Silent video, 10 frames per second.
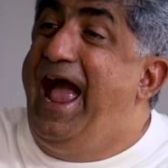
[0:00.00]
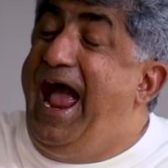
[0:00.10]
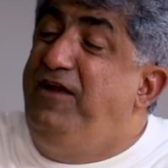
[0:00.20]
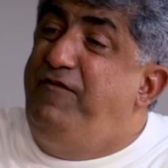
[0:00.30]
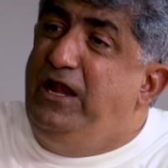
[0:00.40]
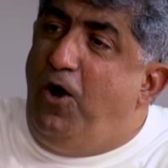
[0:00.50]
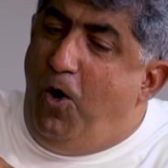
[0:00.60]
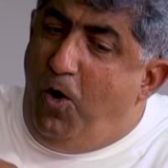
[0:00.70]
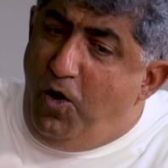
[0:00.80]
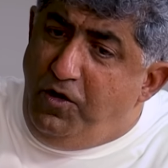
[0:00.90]
And while
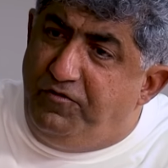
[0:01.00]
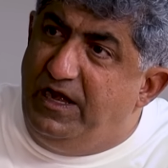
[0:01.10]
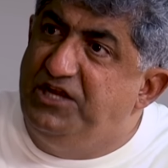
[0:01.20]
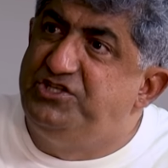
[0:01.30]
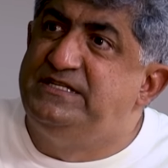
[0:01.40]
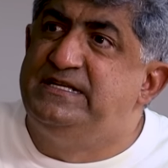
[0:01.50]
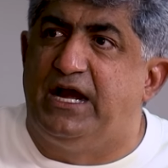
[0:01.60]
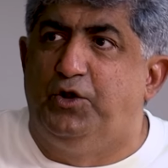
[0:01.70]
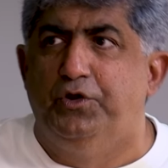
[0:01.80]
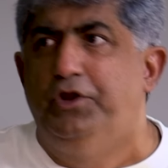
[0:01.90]
all religions
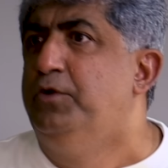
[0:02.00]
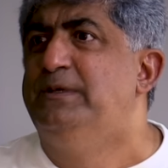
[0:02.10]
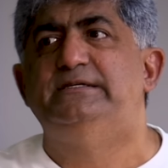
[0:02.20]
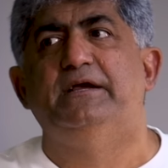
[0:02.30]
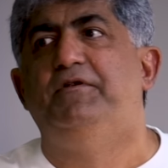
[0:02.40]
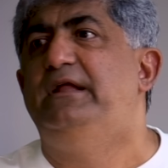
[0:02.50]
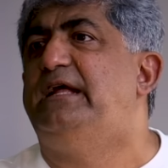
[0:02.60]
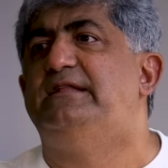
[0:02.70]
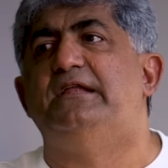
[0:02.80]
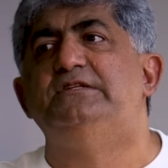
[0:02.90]
are good, you must agree
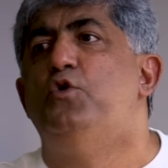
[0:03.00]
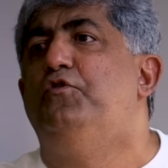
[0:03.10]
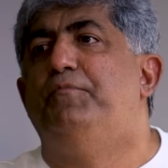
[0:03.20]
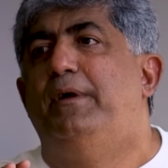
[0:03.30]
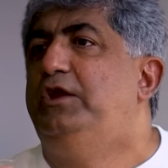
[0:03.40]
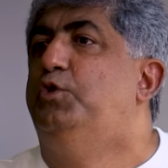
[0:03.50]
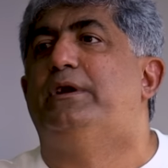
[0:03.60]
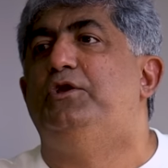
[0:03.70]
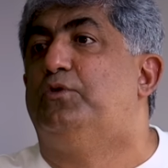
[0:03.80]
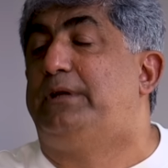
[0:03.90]
that there's no,
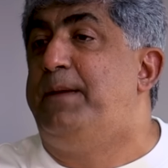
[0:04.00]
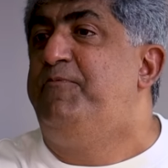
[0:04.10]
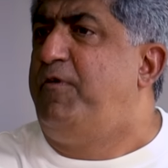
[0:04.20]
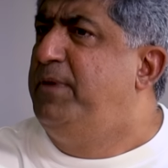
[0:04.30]
you came from